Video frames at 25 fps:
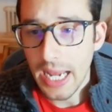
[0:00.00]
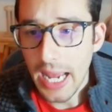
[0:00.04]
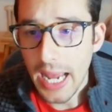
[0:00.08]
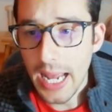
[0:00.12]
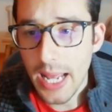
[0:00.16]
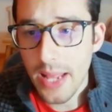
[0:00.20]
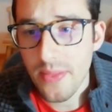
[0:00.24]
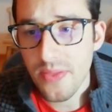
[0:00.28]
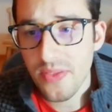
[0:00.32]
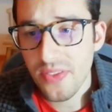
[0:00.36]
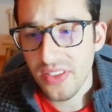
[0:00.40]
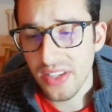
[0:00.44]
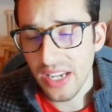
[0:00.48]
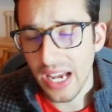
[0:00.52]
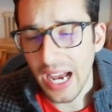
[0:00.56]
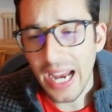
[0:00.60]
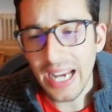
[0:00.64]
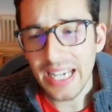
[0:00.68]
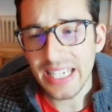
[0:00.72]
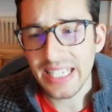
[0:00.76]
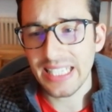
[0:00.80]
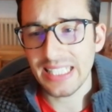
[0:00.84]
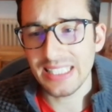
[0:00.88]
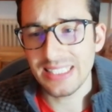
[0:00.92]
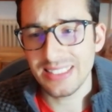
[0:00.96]
and
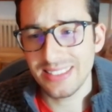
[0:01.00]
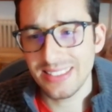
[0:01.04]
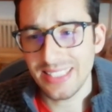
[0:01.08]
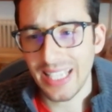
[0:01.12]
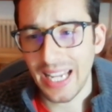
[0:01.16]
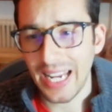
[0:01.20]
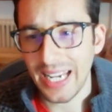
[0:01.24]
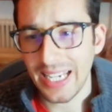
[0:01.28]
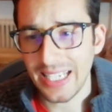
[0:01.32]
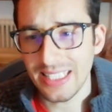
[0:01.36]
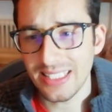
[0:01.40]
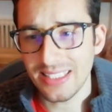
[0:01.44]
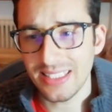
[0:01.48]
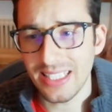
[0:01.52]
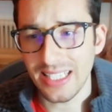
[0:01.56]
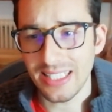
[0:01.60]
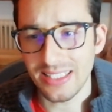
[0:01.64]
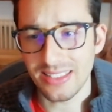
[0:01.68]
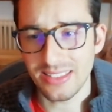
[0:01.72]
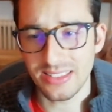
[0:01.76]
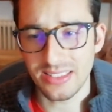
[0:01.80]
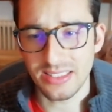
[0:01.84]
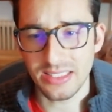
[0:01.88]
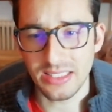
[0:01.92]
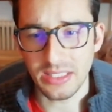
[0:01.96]
I can say
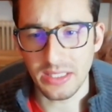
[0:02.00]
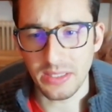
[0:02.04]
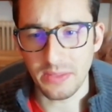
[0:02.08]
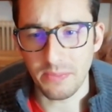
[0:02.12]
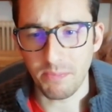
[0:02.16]
that